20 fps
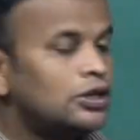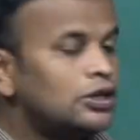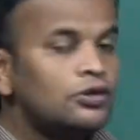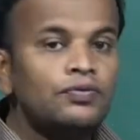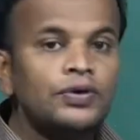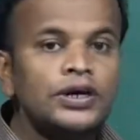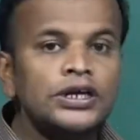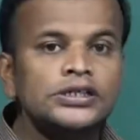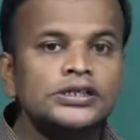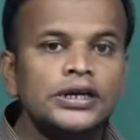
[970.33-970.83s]
If
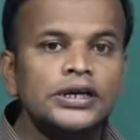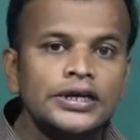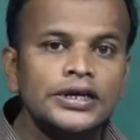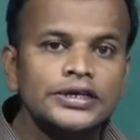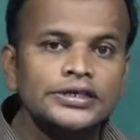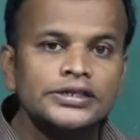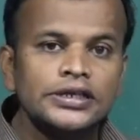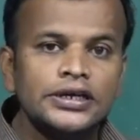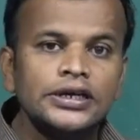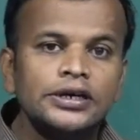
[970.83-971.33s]
it is a
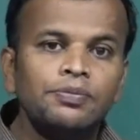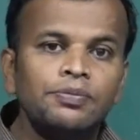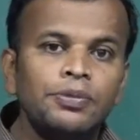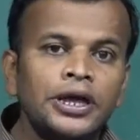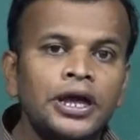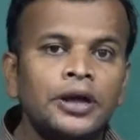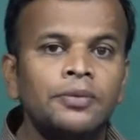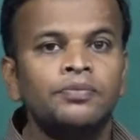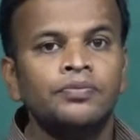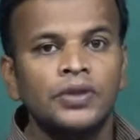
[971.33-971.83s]
less than, it
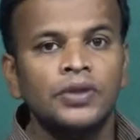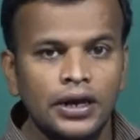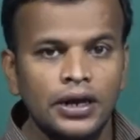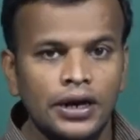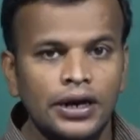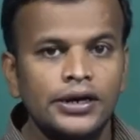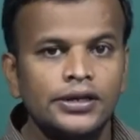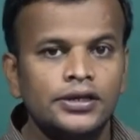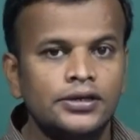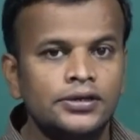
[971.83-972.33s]
become
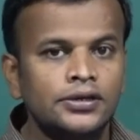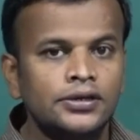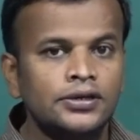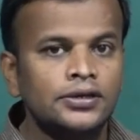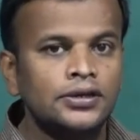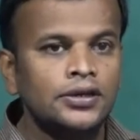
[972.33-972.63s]
greater than.